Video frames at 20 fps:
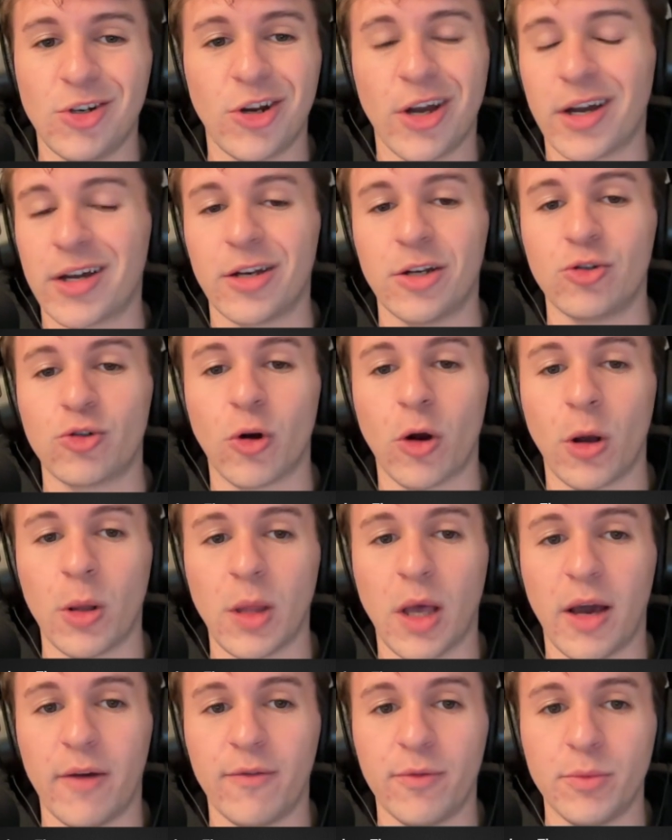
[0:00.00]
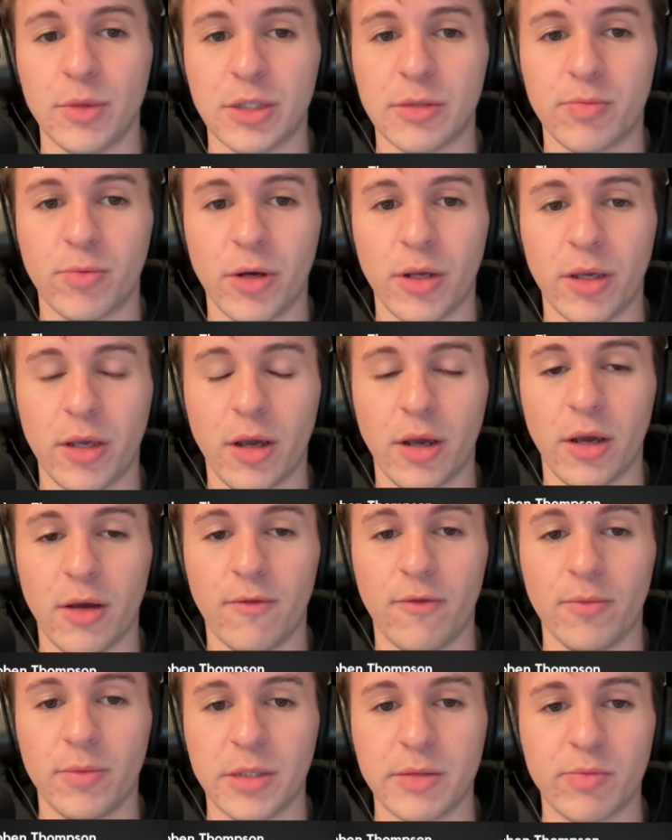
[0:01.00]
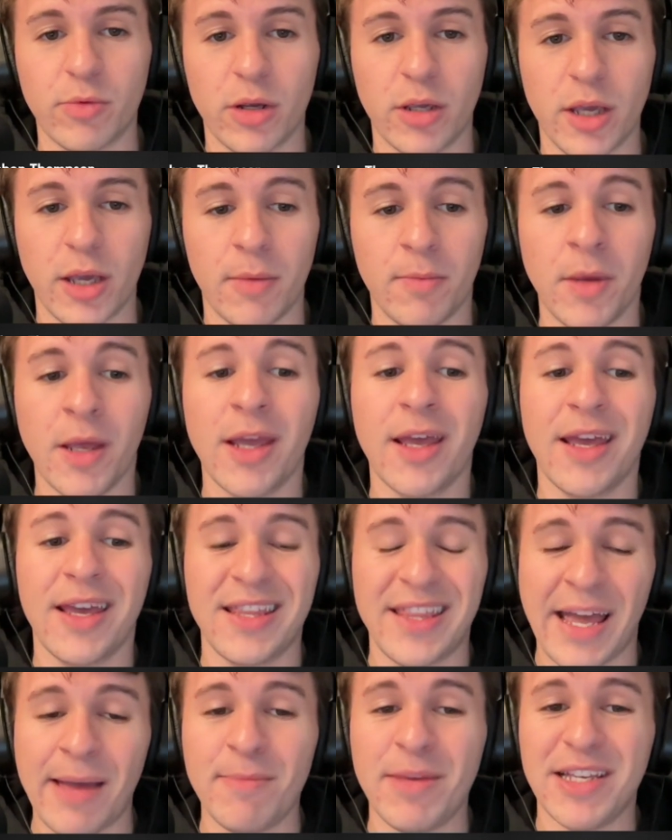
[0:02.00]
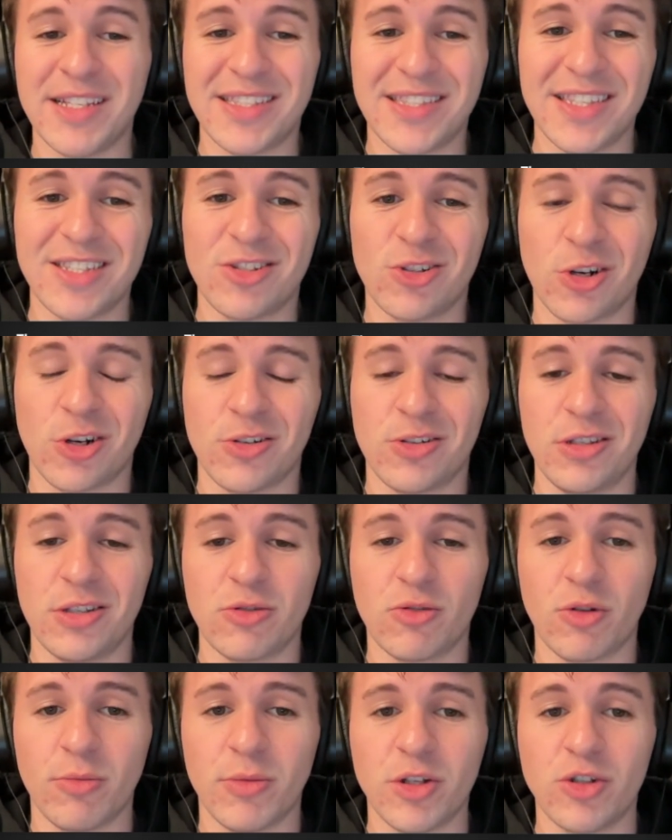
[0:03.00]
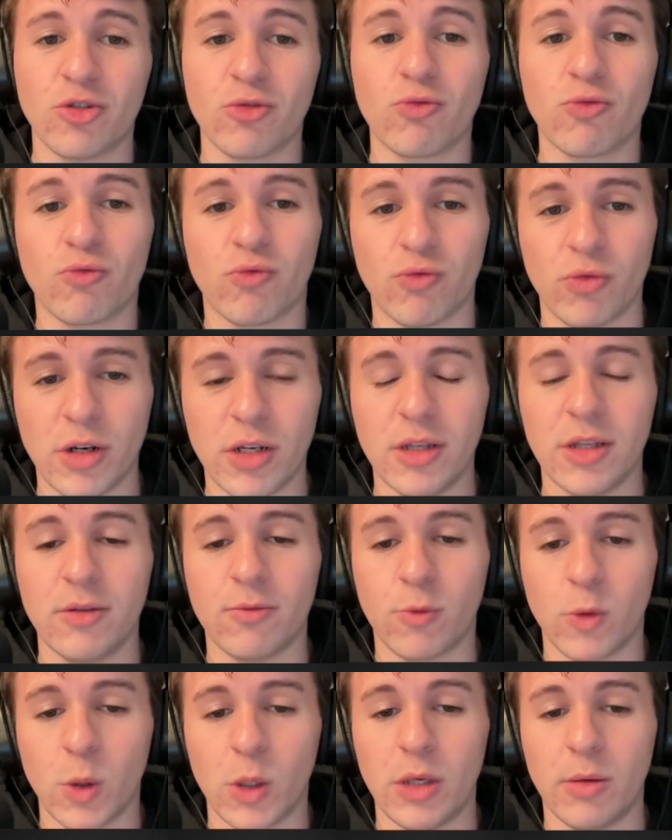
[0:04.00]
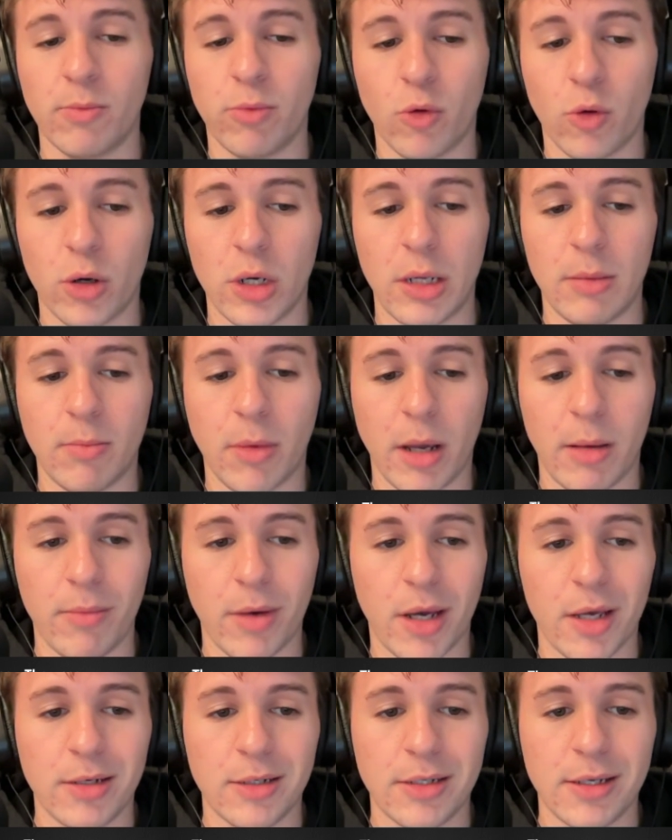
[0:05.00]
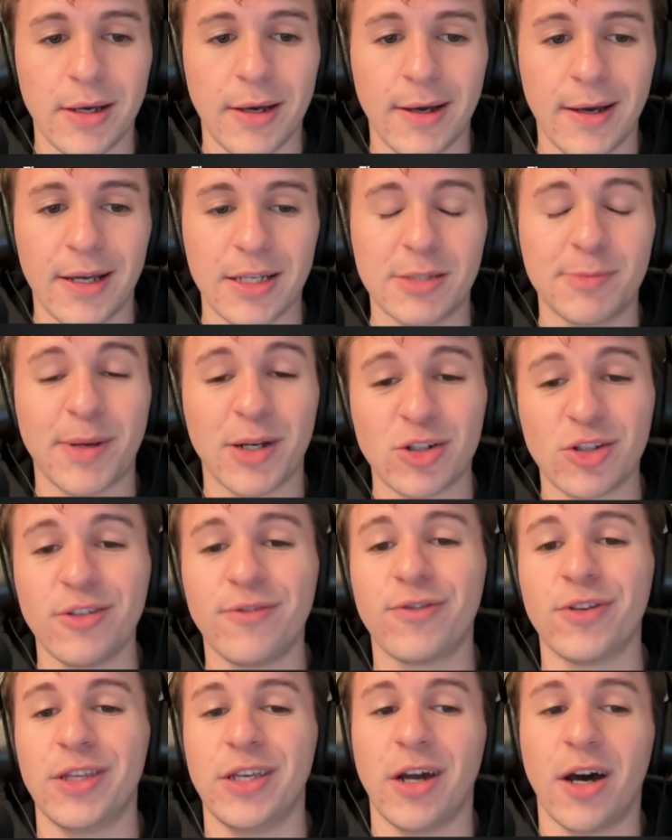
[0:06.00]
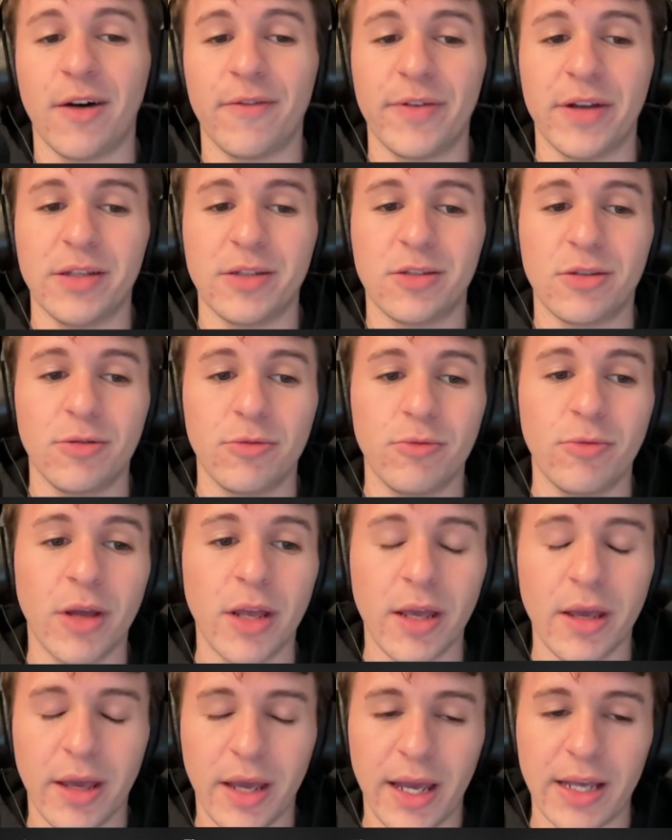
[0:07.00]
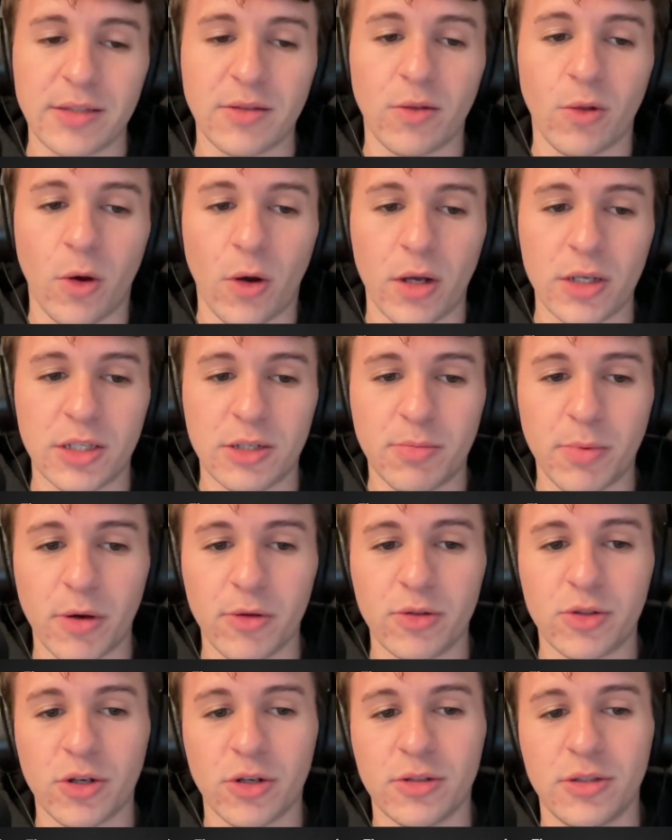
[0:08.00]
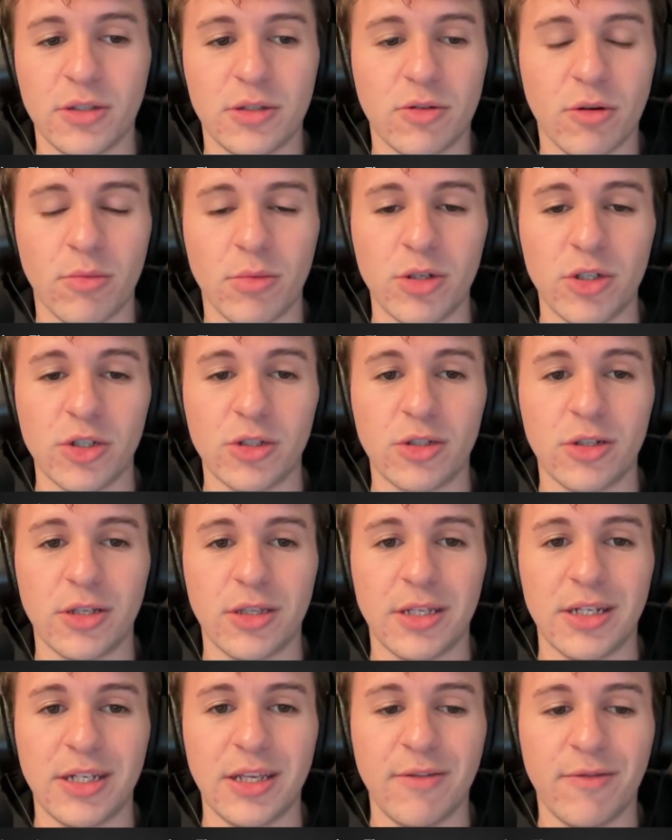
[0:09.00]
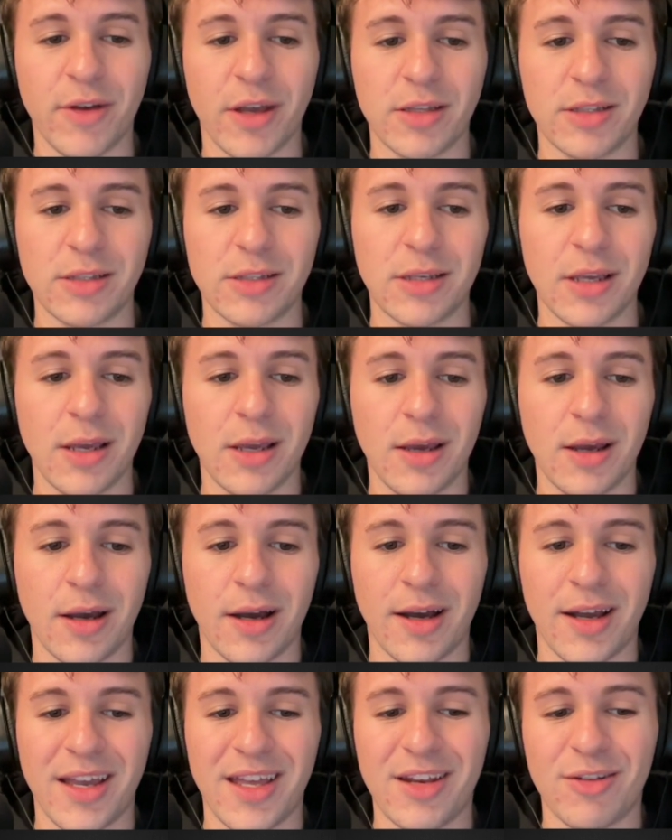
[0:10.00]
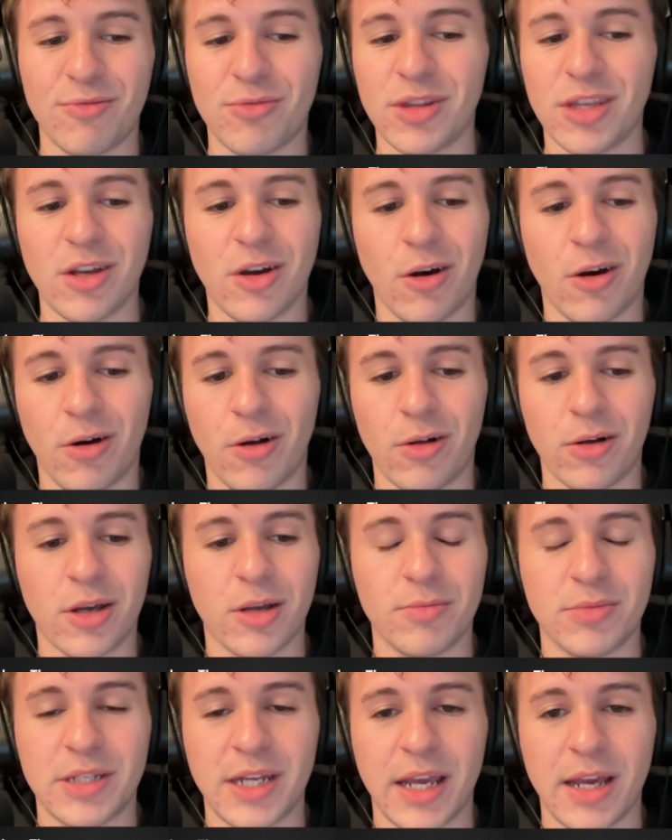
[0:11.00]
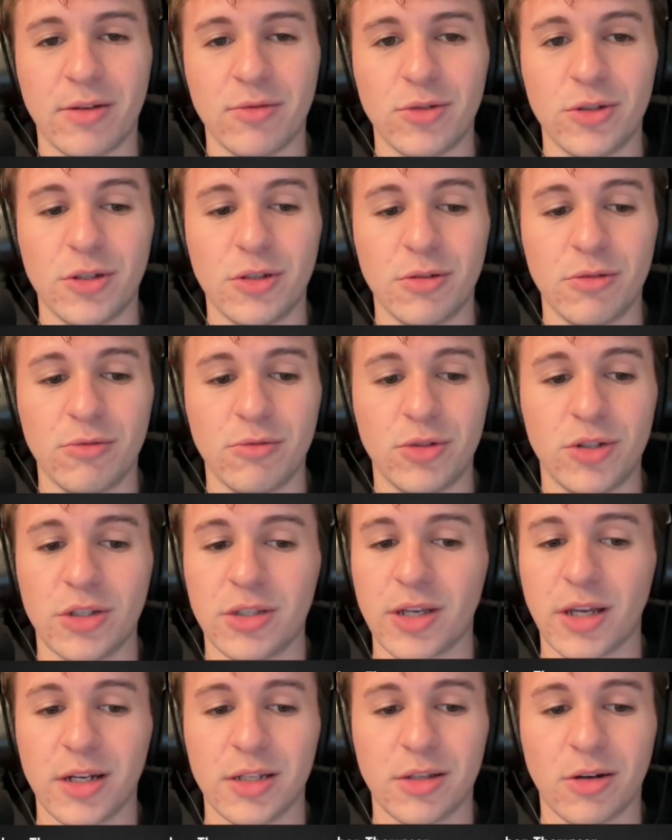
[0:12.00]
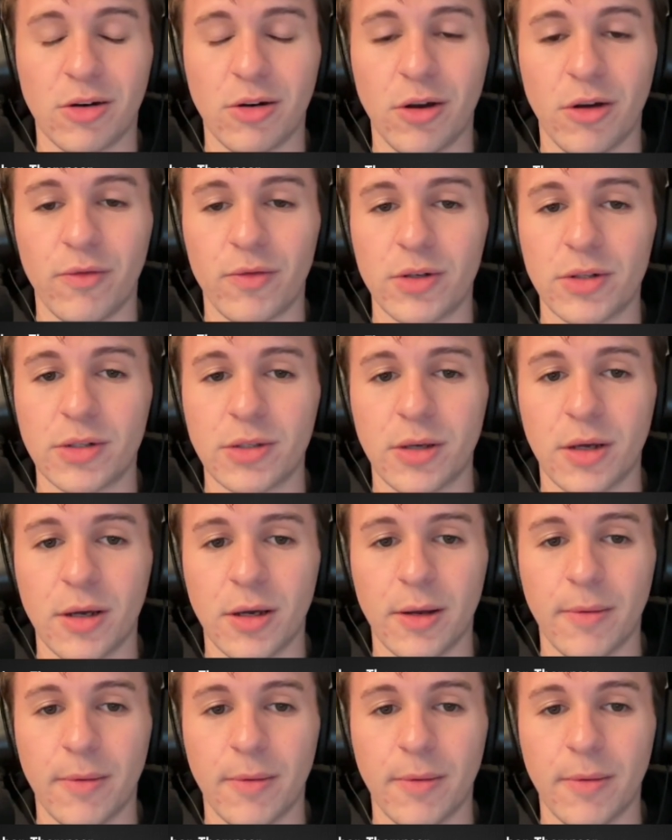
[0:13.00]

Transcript: you're not going to draw a lot from the spring game. that makes this jersey scrimmage really, really important in my mind, especially for the offense, who has lost both jersey scrimmages to the defense. And it really all comes down to just kind of turnovers.